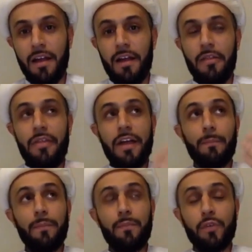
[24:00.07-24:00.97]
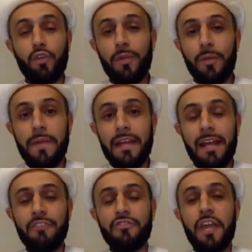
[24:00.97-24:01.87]
That human
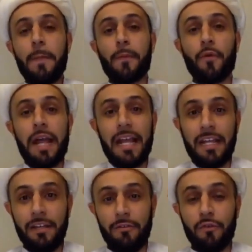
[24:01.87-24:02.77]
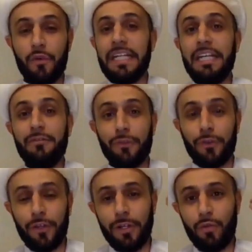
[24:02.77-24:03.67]
beings, they pray for
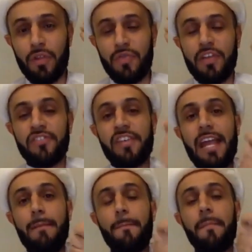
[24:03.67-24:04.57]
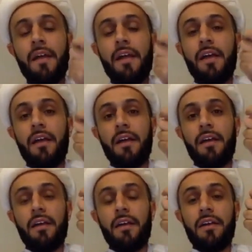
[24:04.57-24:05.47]
evil with the same
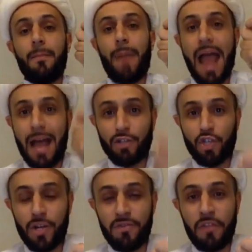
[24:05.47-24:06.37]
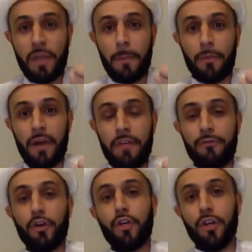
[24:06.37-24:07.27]
passion that they pray
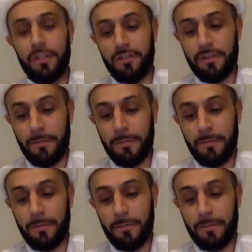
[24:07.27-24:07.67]
for good.